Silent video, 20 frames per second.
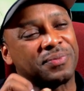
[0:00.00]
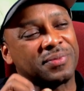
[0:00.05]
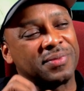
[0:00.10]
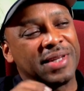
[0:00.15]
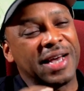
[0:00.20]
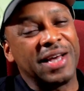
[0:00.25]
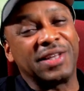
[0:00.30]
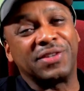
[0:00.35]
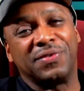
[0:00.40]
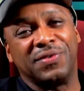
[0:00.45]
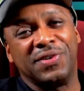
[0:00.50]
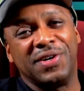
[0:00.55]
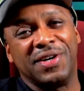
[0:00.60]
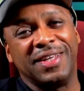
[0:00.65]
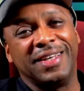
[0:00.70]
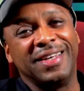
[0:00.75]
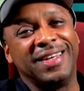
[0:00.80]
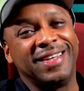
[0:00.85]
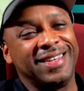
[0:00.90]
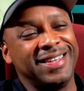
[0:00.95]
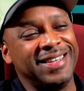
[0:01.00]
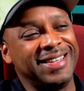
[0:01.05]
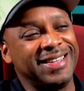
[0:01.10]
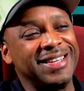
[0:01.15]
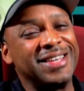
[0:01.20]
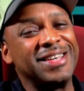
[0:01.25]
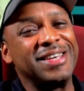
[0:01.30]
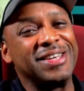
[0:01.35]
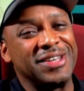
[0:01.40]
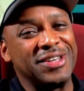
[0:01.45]
That's funny.
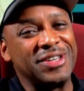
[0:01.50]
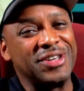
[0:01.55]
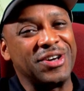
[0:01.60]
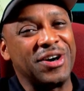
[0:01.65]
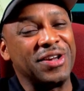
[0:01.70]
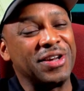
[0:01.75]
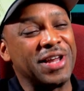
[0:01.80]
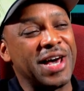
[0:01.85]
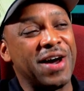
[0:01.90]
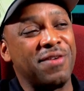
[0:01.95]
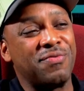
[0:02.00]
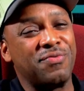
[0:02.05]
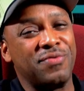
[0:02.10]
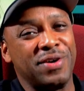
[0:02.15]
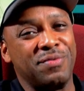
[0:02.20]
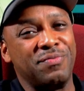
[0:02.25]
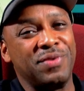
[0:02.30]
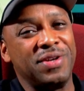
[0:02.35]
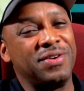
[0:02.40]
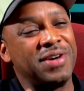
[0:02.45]
Y'all laugh with me.